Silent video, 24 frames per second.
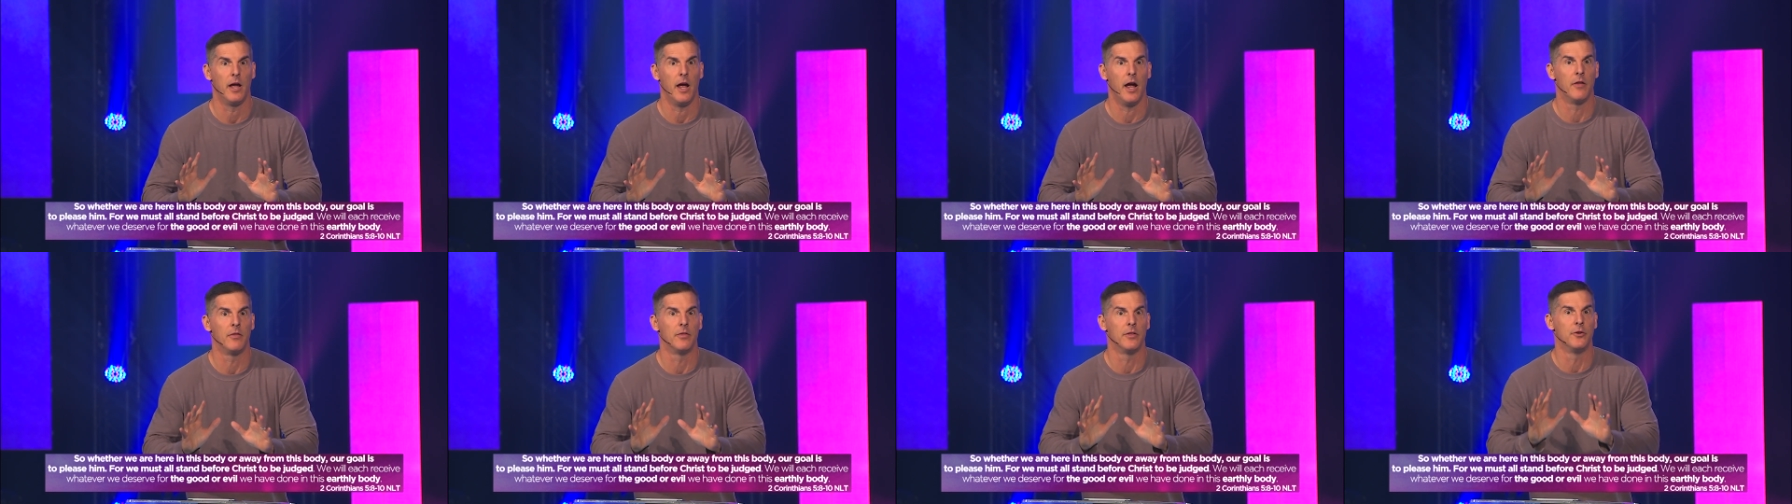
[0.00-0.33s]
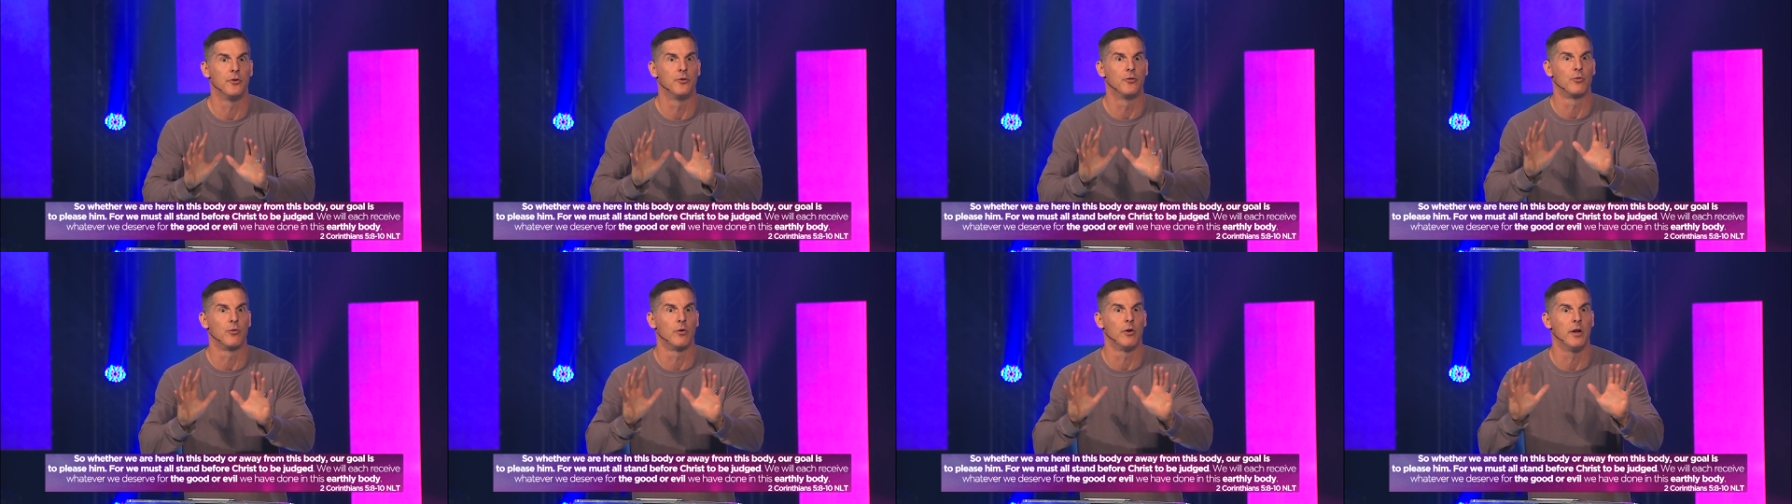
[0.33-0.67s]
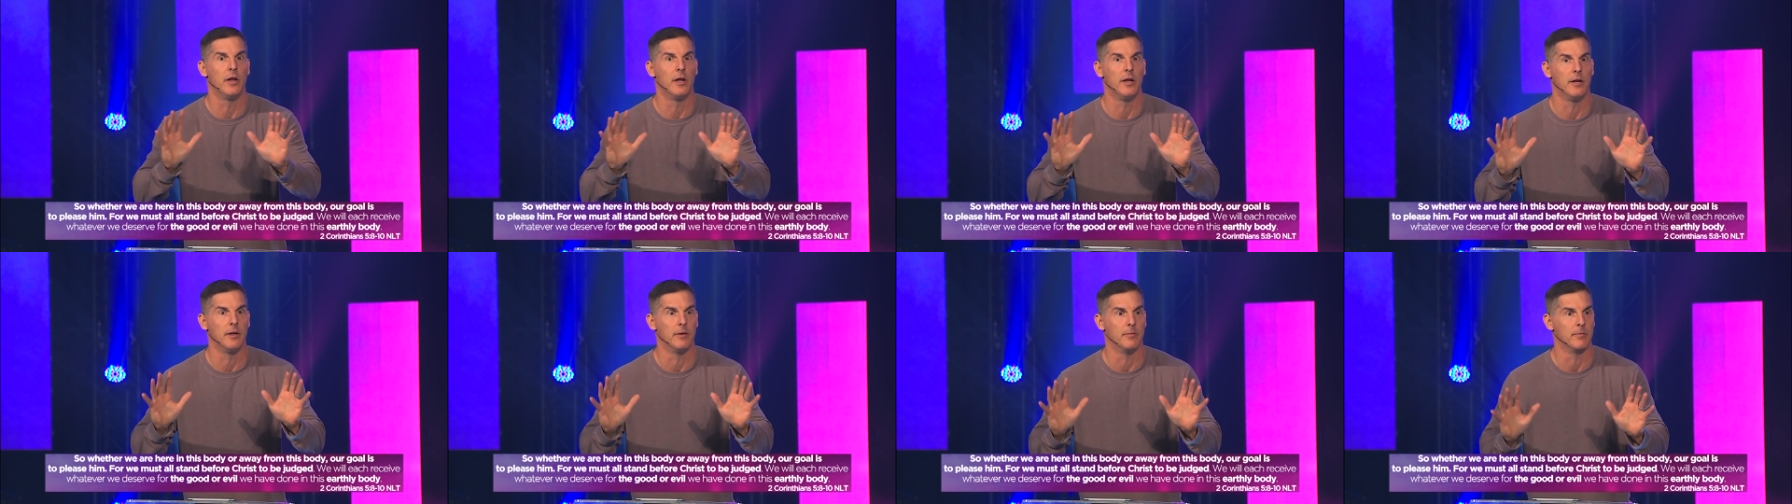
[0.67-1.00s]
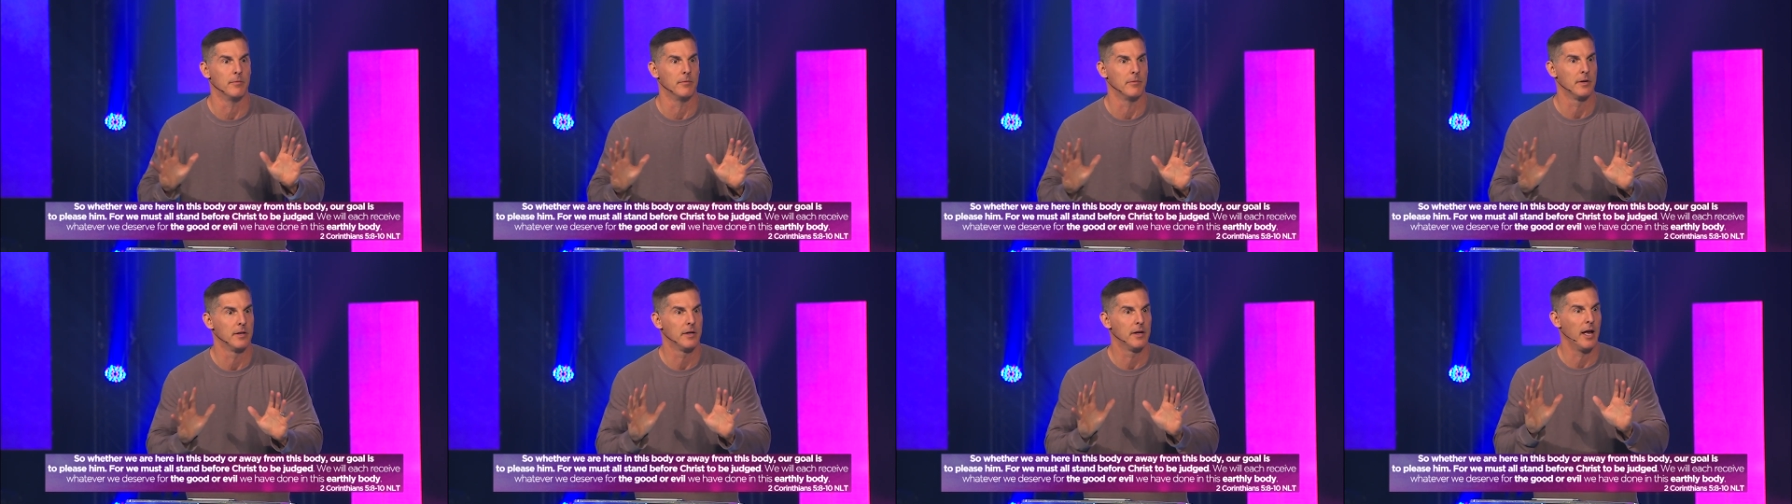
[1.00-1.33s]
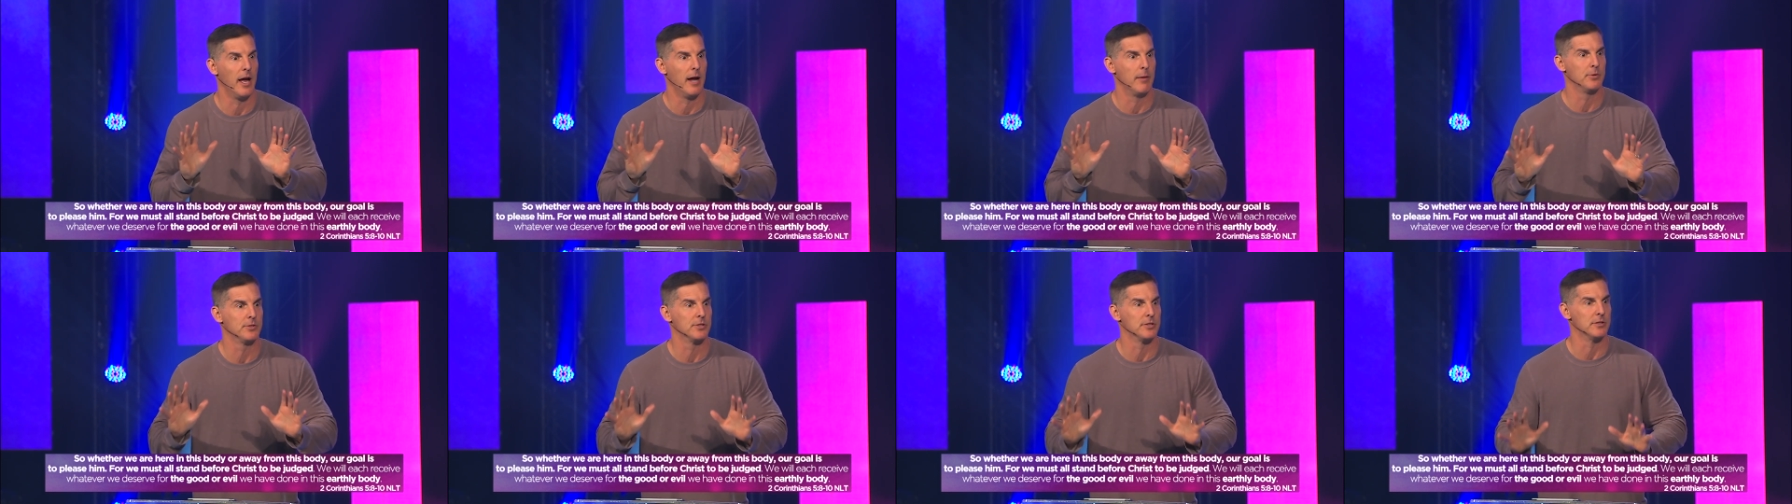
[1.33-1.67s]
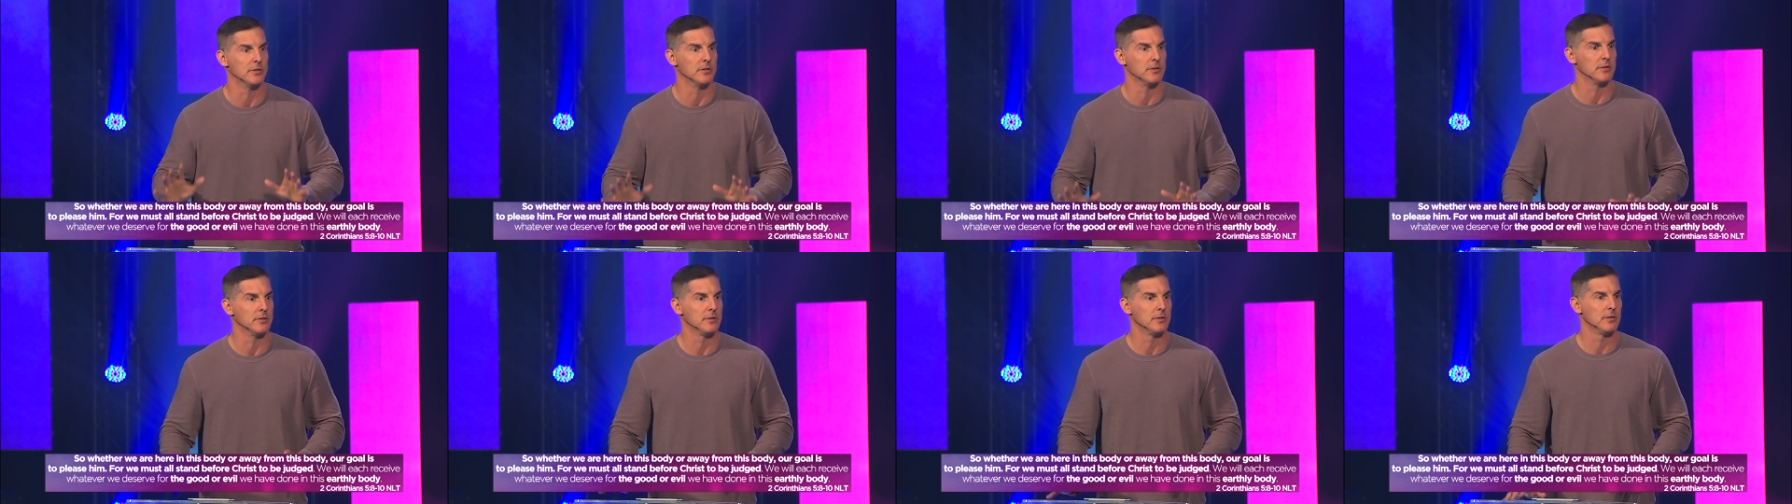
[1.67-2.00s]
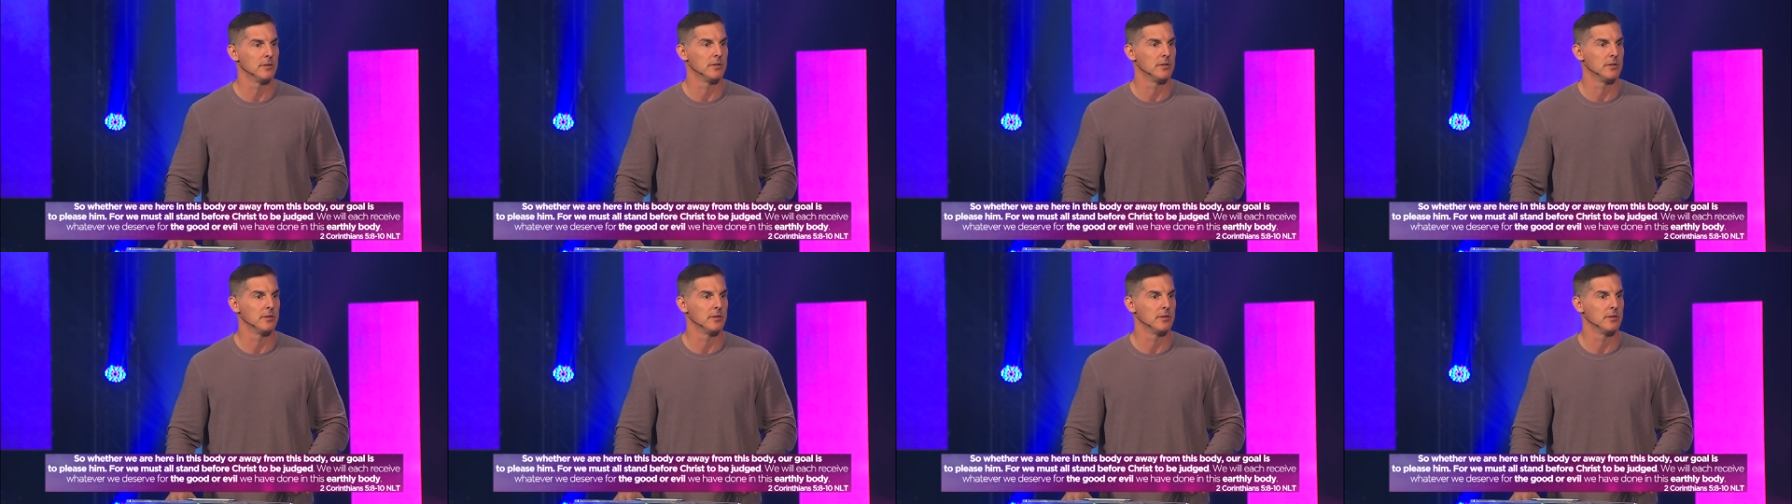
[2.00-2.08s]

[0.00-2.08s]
and the dream caption.